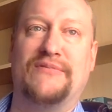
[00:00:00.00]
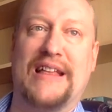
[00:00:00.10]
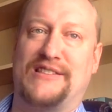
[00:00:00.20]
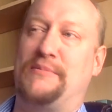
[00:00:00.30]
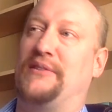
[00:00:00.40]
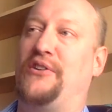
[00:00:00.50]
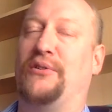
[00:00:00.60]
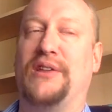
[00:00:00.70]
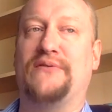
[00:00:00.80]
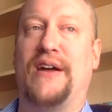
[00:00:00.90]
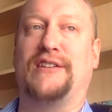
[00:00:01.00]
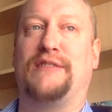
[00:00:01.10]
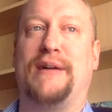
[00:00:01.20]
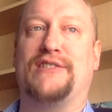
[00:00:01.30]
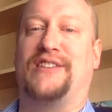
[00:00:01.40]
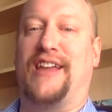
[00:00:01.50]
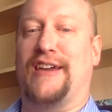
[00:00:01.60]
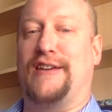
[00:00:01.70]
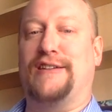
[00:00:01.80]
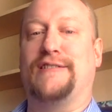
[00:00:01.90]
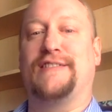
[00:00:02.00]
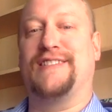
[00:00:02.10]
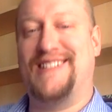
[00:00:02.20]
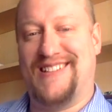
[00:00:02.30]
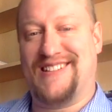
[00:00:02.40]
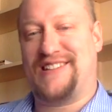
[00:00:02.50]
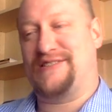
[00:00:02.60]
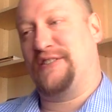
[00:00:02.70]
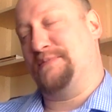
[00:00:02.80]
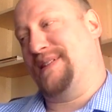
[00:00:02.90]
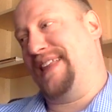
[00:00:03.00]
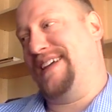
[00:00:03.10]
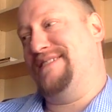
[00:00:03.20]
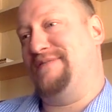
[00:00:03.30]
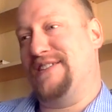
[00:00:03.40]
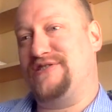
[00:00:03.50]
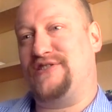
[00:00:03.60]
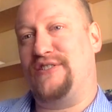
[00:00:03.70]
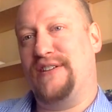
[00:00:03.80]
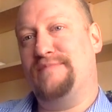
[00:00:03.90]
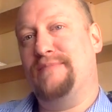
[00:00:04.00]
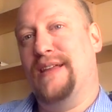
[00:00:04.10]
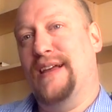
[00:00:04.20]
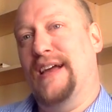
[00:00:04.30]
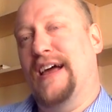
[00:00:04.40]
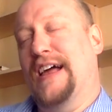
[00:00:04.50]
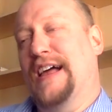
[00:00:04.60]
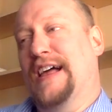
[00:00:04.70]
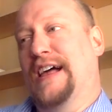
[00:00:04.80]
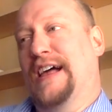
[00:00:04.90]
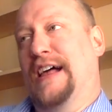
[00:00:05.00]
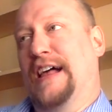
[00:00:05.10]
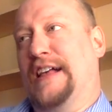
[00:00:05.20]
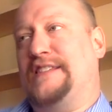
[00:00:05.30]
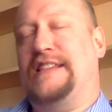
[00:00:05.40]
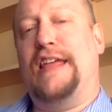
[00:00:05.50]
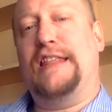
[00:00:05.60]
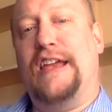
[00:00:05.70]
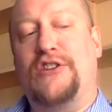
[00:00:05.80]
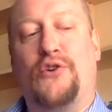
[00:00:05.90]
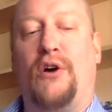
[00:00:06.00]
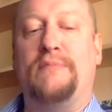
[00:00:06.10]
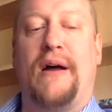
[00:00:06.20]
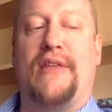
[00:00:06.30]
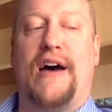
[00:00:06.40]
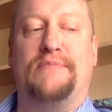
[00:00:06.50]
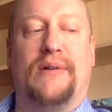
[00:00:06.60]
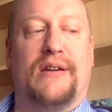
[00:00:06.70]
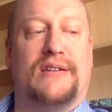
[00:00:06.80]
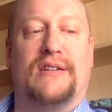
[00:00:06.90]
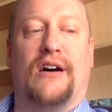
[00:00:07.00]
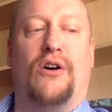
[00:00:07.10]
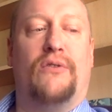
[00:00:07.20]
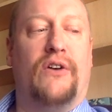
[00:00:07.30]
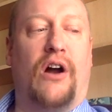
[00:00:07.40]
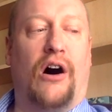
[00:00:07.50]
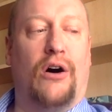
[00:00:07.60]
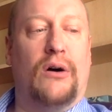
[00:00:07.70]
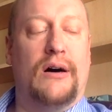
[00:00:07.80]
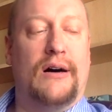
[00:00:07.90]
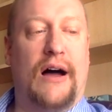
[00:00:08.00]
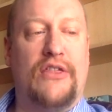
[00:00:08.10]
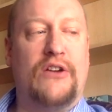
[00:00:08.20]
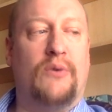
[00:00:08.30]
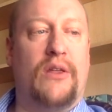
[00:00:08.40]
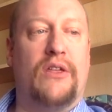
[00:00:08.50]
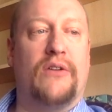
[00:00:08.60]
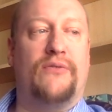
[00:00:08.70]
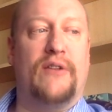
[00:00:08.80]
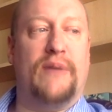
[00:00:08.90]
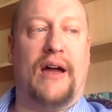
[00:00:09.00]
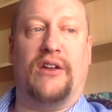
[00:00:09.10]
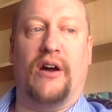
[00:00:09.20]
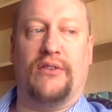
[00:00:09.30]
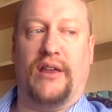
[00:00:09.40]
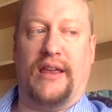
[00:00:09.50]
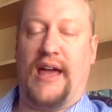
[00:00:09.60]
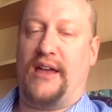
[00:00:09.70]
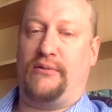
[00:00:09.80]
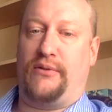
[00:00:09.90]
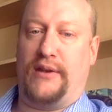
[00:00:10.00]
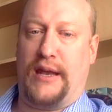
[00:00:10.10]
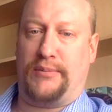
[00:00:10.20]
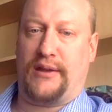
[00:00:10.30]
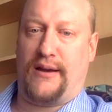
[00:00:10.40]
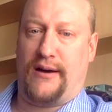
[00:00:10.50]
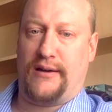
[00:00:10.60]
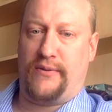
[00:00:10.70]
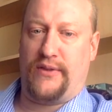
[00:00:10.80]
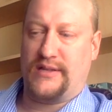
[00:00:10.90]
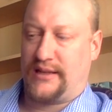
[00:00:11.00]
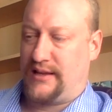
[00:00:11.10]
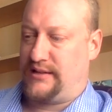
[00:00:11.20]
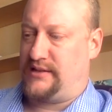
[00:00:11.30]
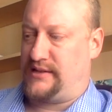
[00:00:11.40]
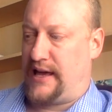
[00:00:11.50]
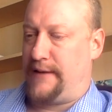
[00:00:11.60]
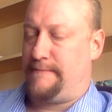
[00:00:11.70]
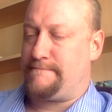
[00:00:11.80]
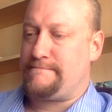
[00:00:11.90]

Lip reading: That's about the only event I managed to get in because I was a little bit late registering. Slightly annoyed by that, but overall, I think one of the feedback you often get with Adepticon and things like this is that